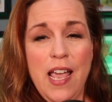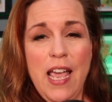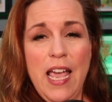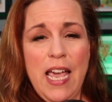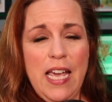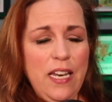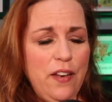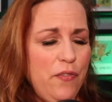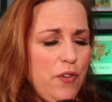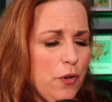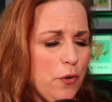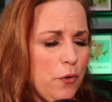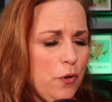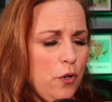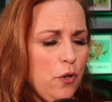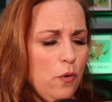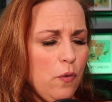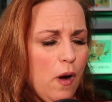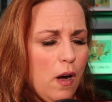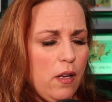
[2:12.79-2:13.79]
And if you're
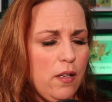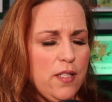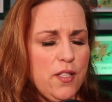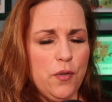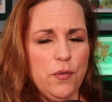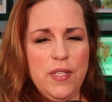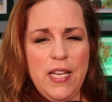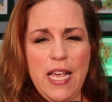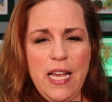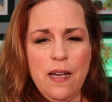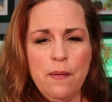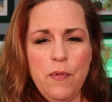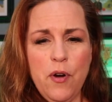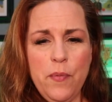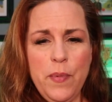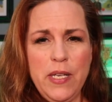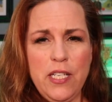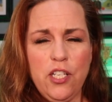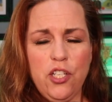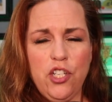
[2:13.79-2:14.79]
new, also take a
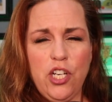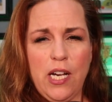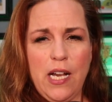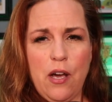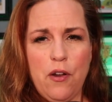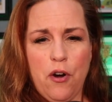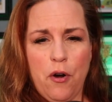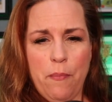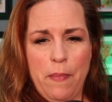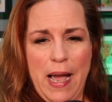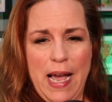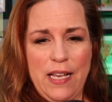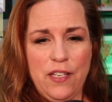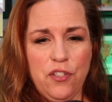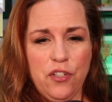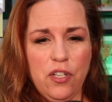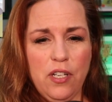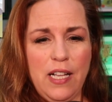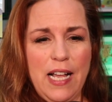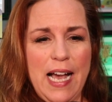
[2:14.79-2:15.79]
moment to check out our
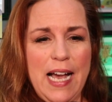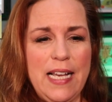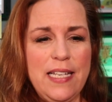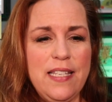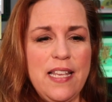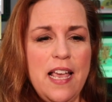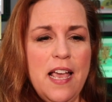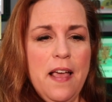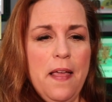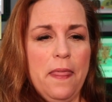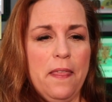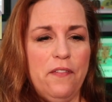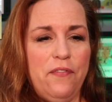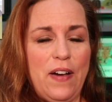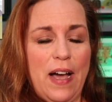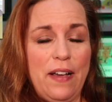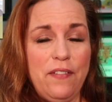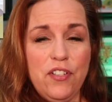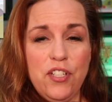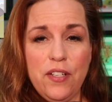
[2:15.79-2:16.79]
masterclass, The
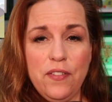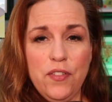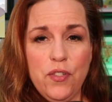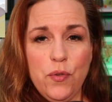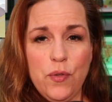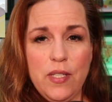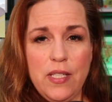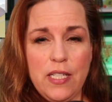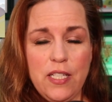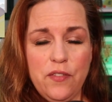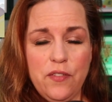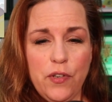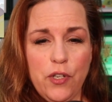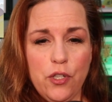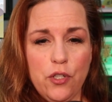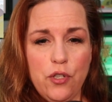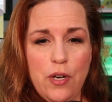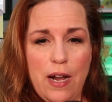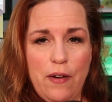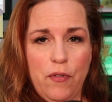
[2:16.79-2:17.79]
5 Shifts to a Six-Figure
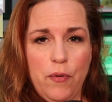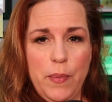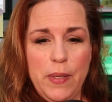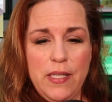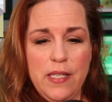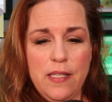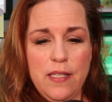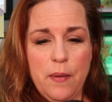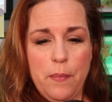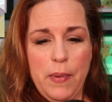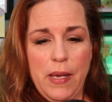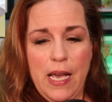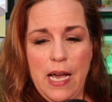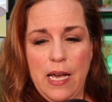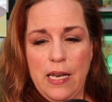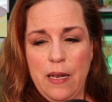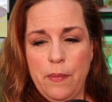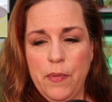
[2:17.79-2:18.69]
Travel Business and Beyond.